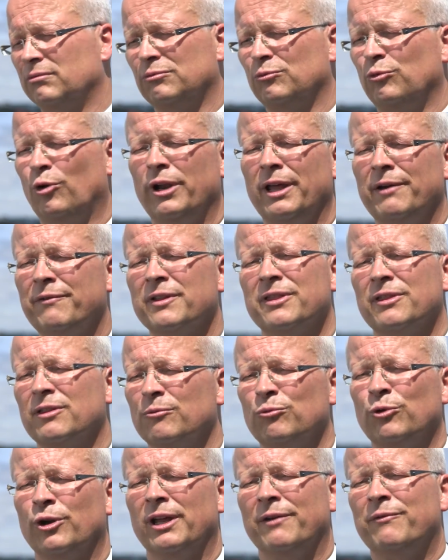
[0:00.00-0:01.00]

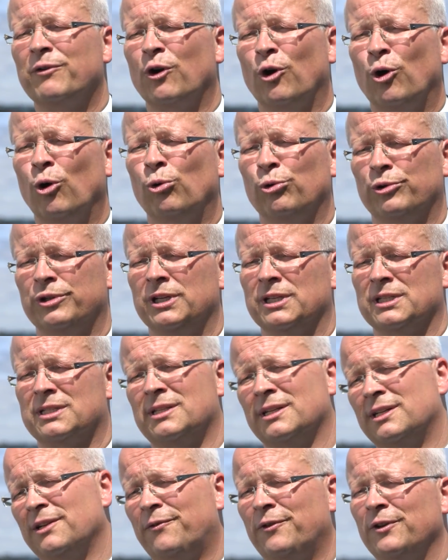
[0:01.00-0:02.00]
Whatever old is,
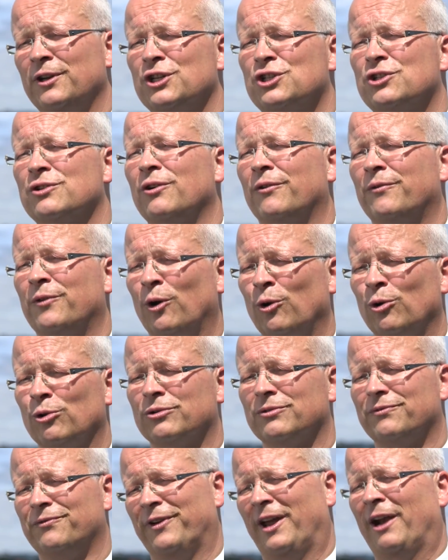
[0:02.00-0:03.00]
the definition of
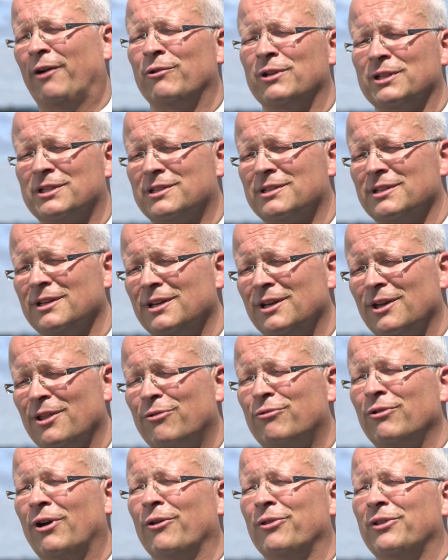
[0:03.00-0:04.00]
old varies
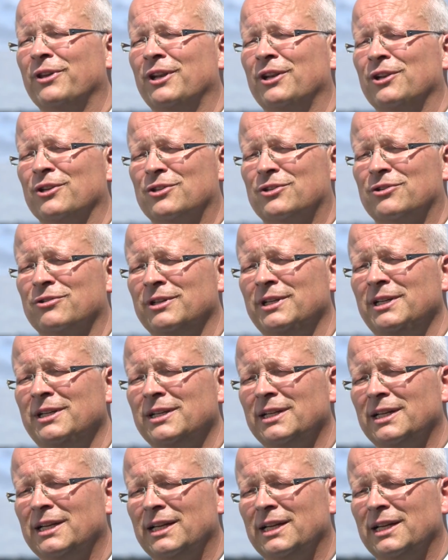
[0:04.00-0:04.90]
throughout the industry.